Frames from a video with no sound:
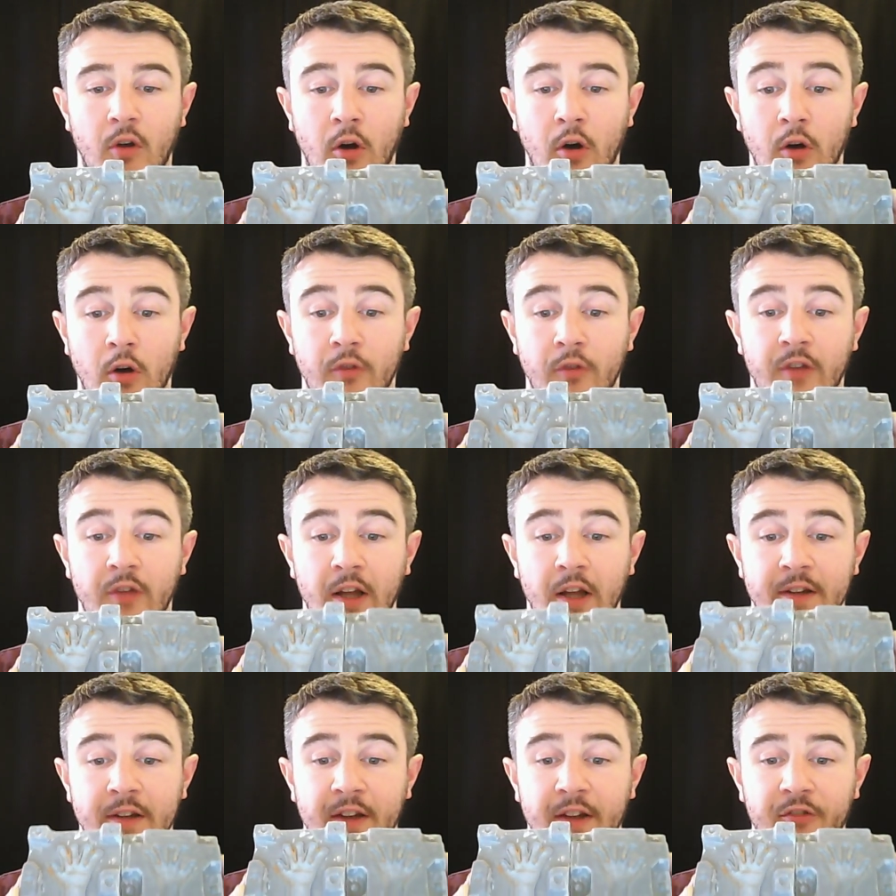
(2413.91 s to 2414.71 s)
of
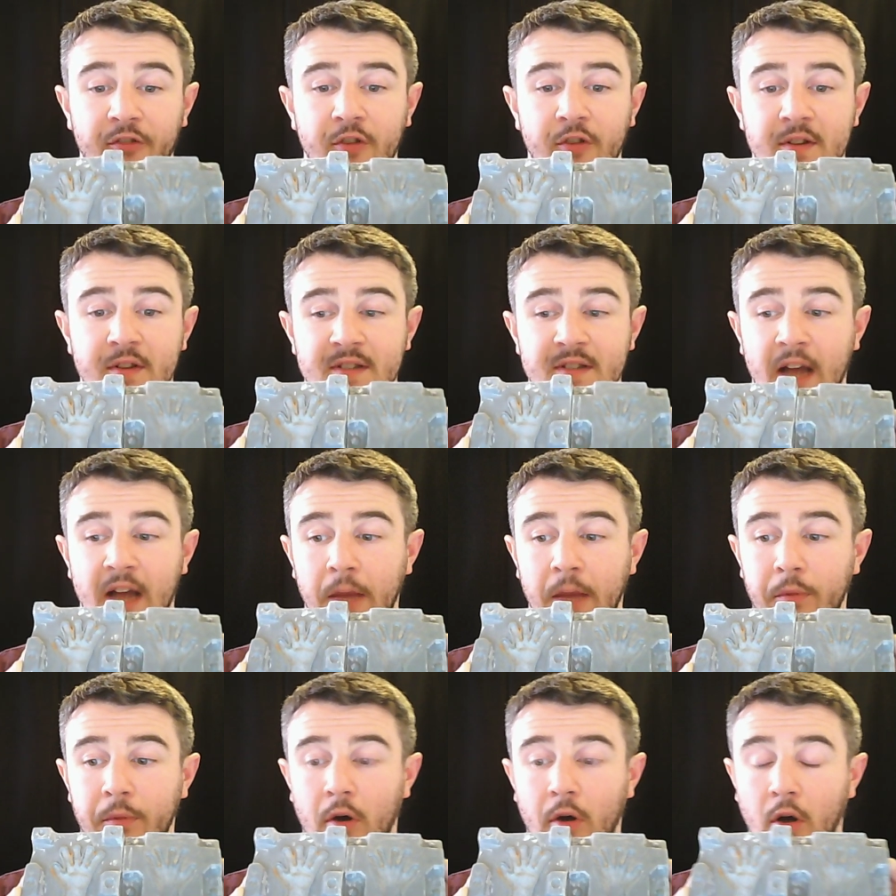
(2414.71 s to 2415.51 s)
a different
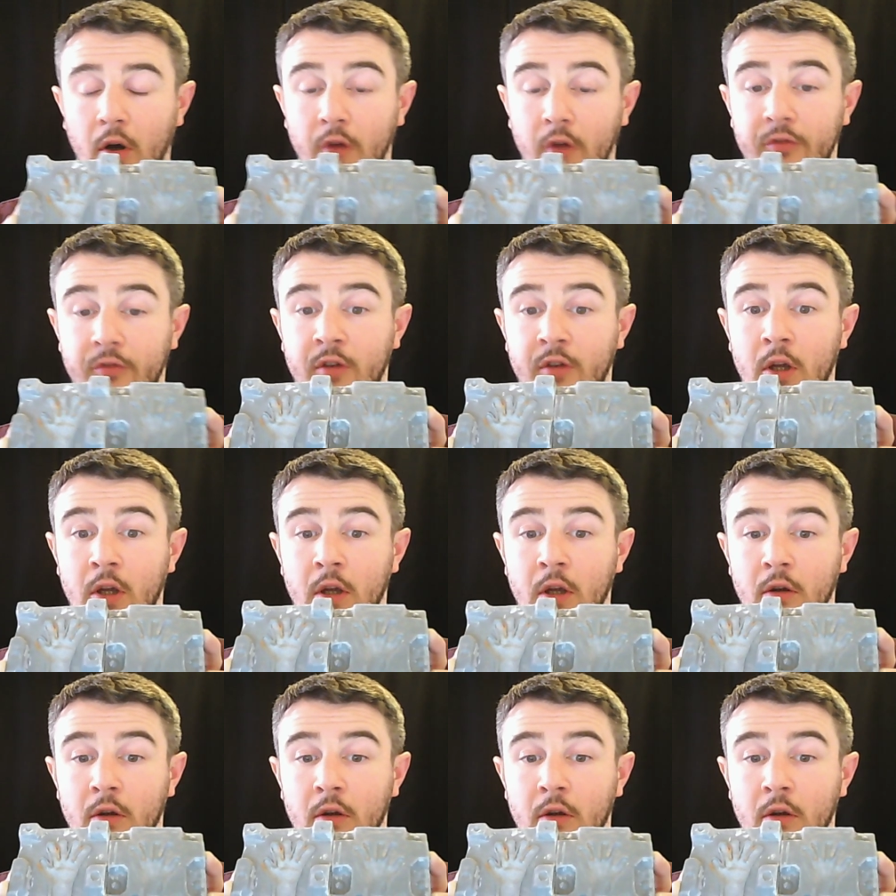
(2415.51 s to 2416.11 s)
type of,